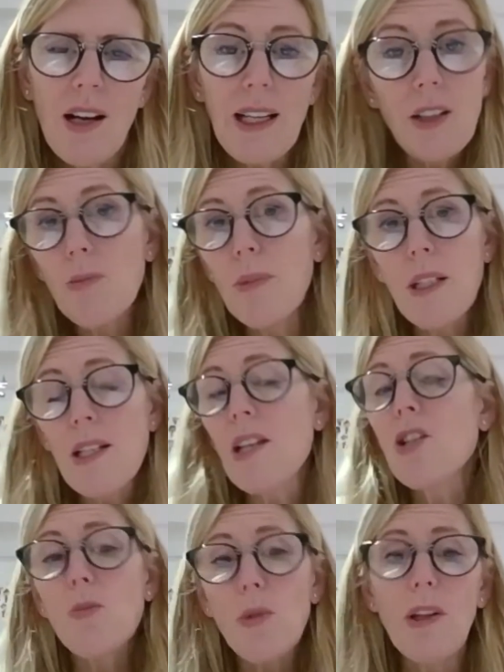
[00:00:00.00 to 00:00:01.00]
And your
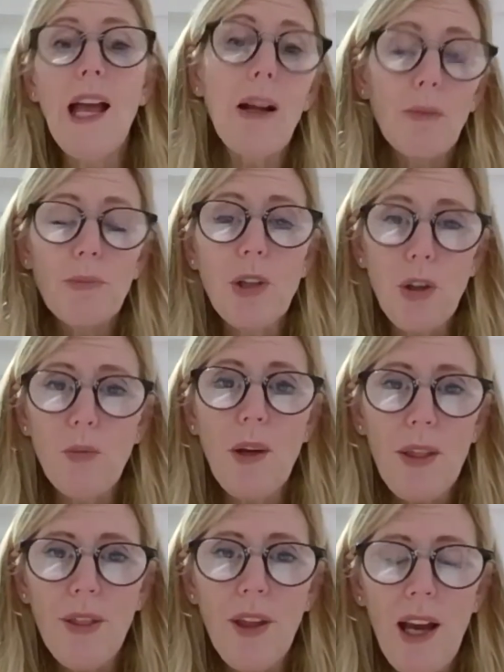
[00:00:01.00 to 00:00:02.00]
mediator will help you
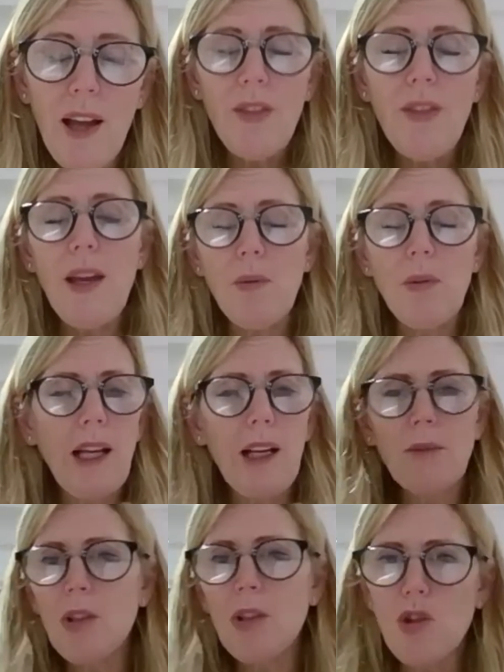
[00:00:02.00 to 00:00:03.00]
with that, and they will
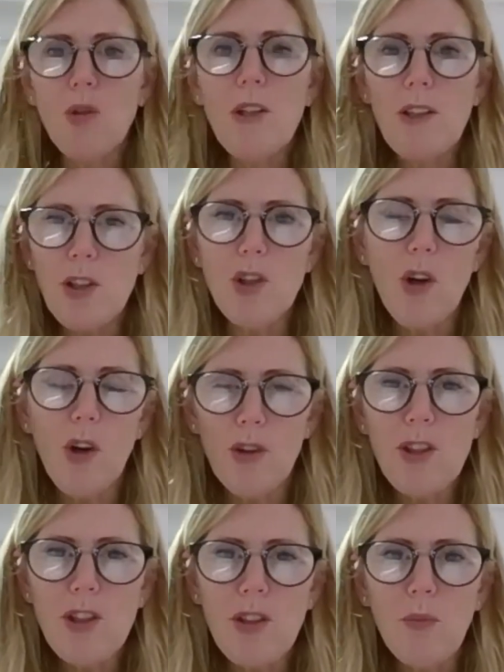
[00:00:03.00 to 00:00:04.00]
help you join the
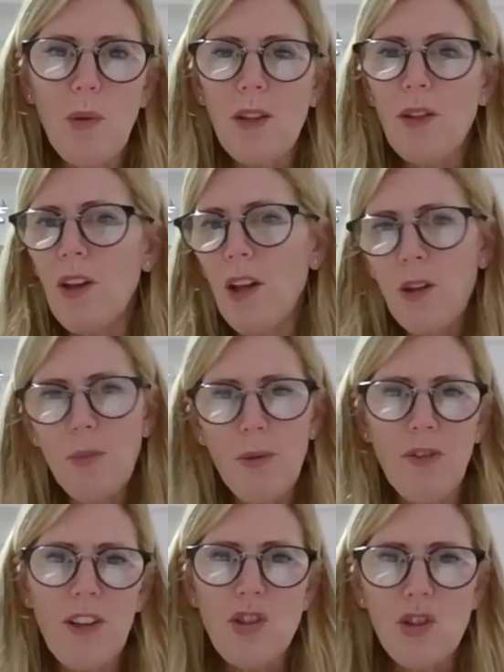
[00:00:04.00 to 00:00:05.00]
dots with other
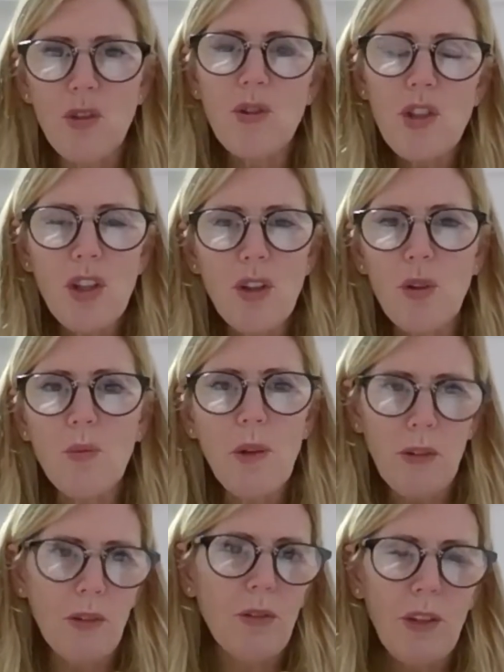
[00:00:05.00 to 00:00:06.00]
professionals who
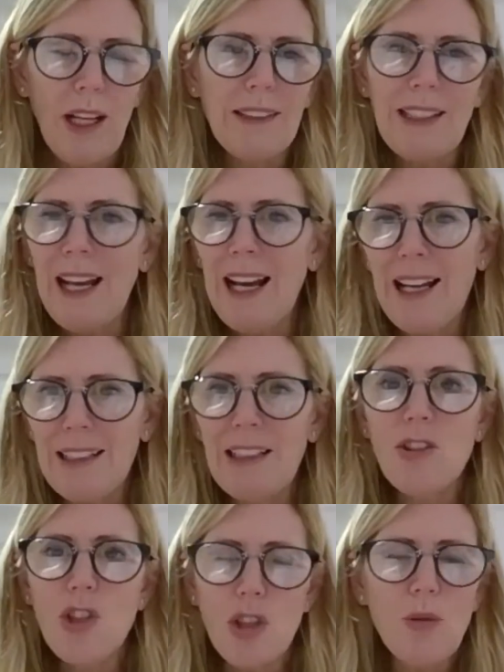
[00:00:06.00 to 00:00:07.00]
will and can
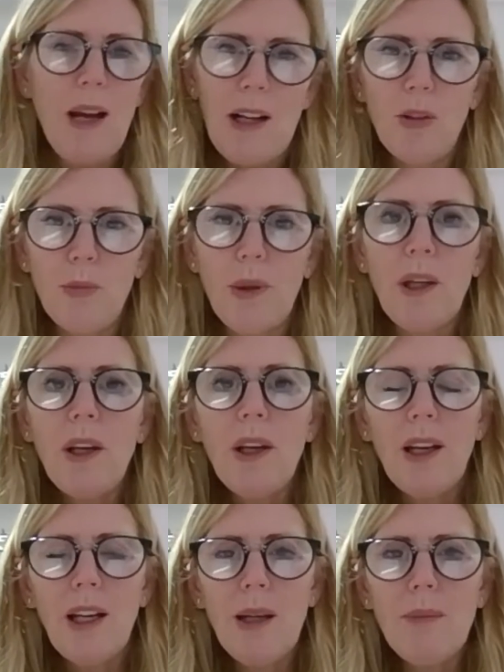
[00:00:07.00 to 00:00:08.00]
and do help
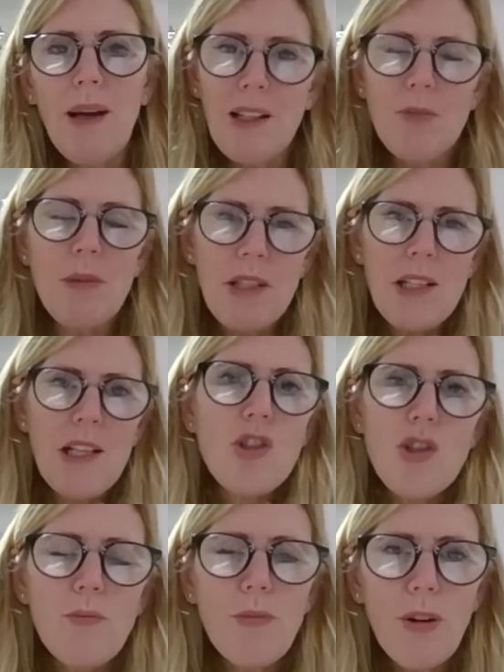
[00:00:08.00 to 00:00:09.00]
as
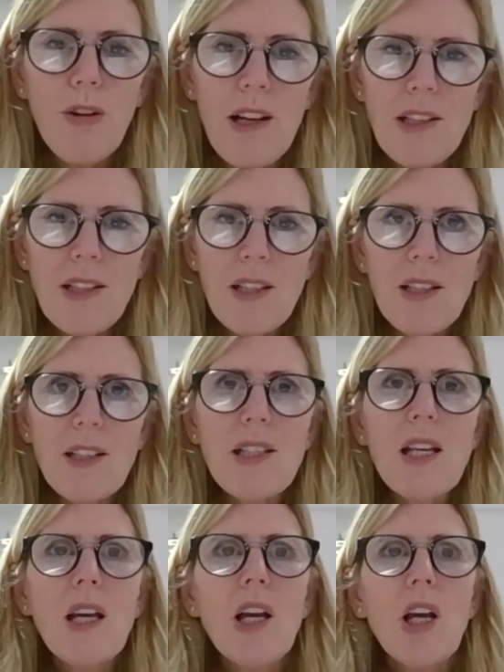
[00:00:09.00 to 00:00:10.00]
mediation progresses.
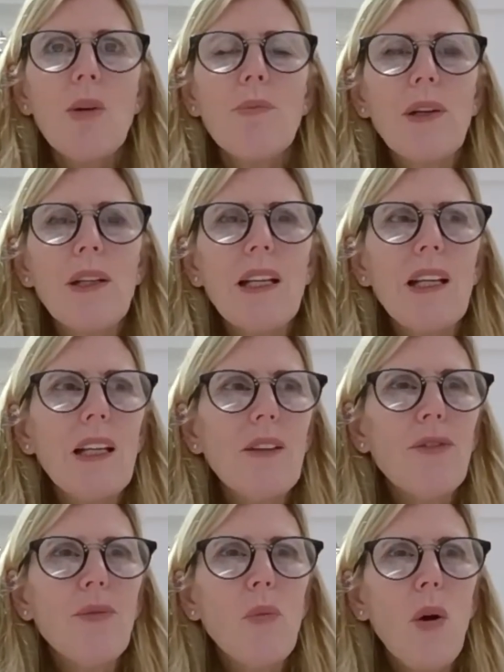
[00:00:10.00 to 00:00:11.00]
But
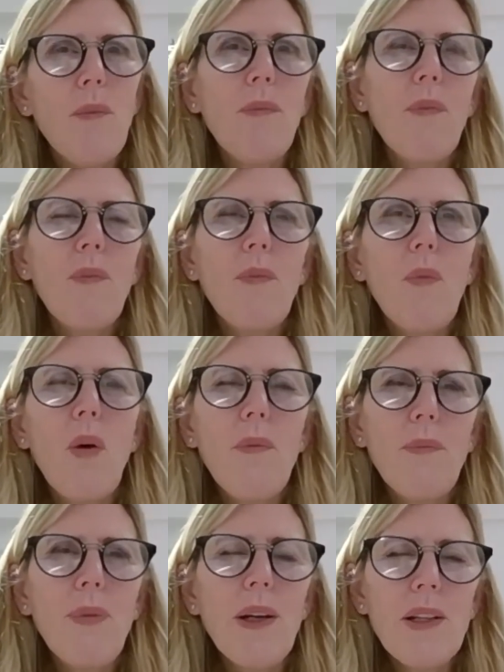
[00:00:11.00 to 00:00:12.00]
if one
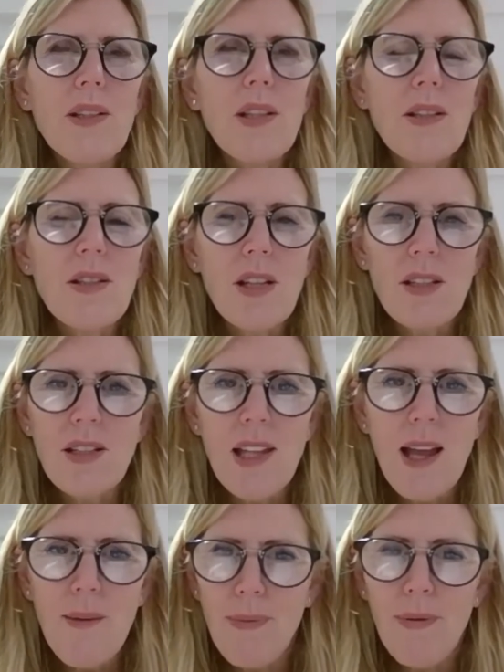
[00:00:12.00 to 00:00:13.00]
person does
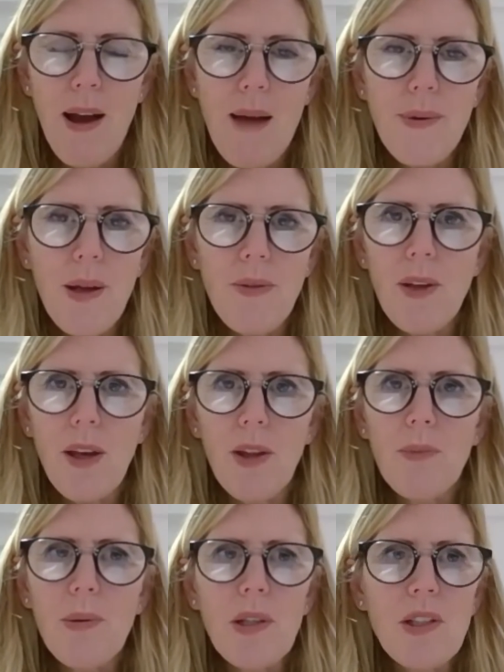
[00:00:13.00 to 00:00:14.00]
their prep and the other
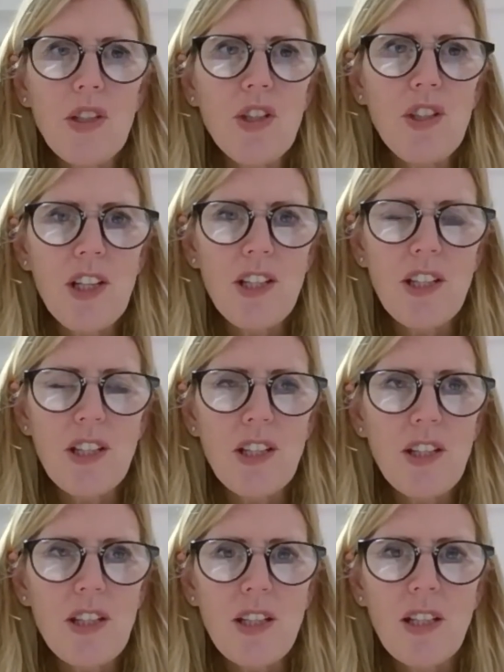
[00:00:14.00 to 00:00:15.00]
person
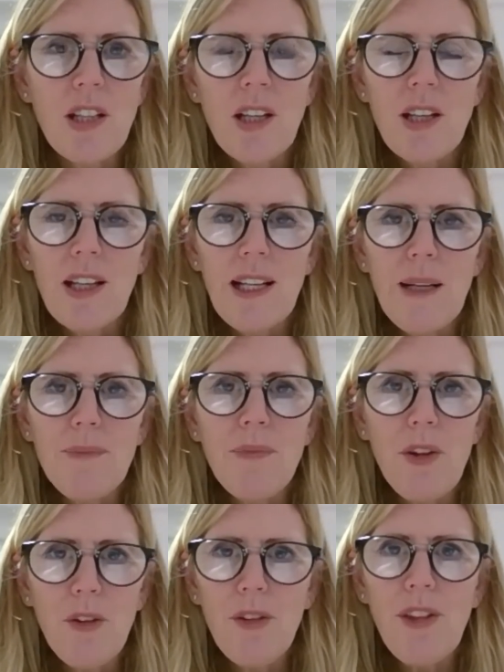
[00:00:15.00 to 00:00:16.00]
doesn't,
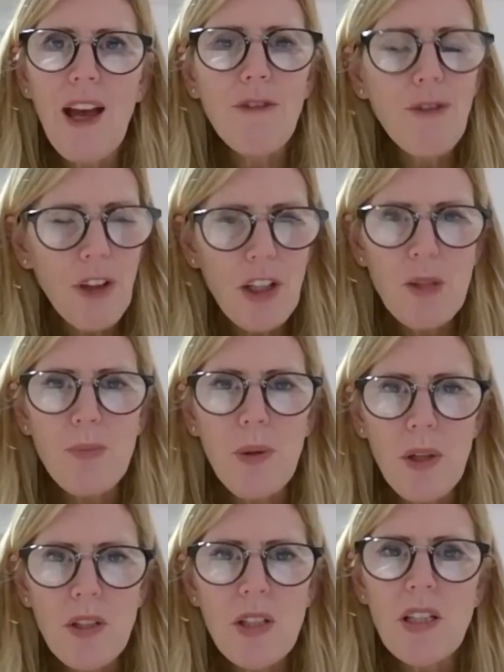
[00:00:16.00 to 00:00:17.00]
that first
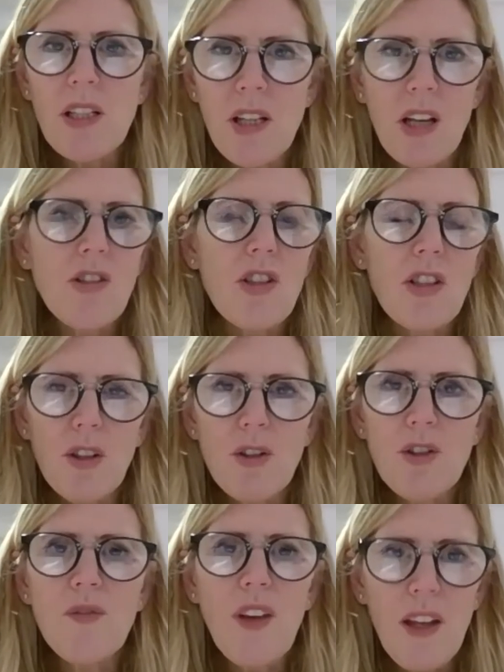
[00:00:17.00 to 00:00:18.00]
person is going to
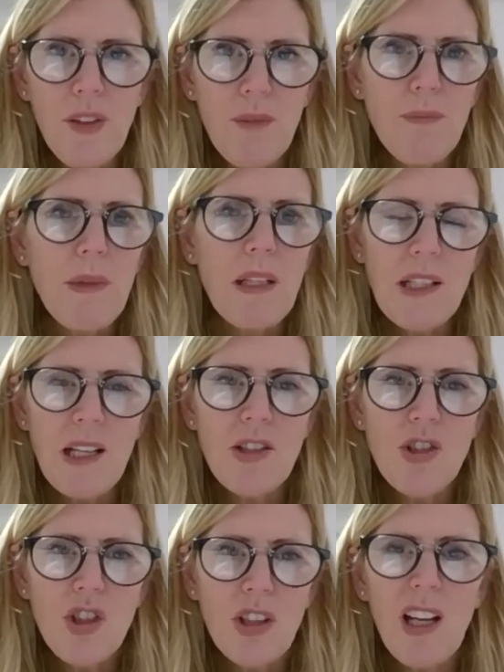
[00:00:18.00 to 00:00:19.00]
lose faith in
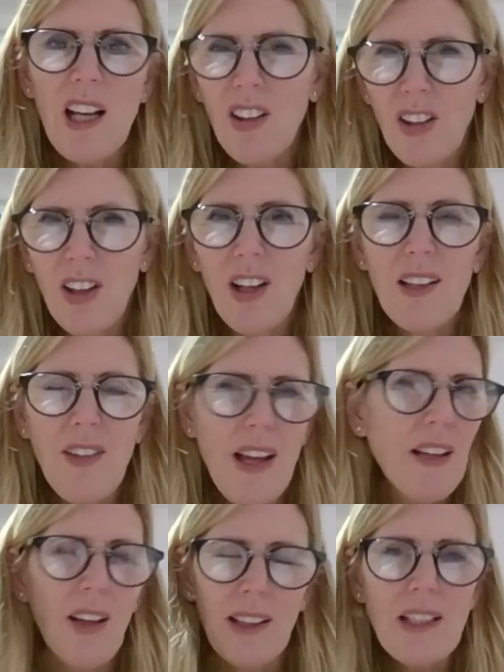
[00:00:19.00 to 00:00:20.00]
mediation, and they're
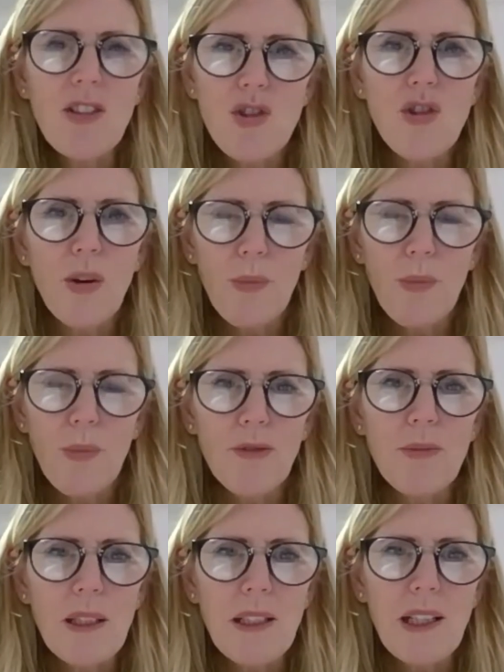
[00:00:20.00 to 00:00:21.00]
likely to drop out of
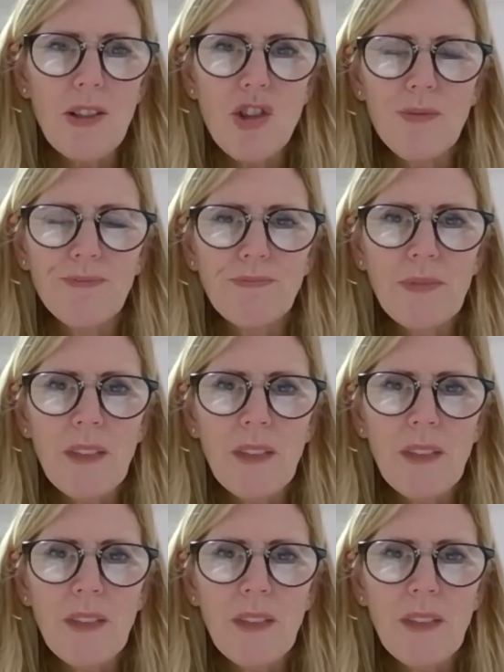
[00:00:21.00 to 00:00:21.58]
mediation.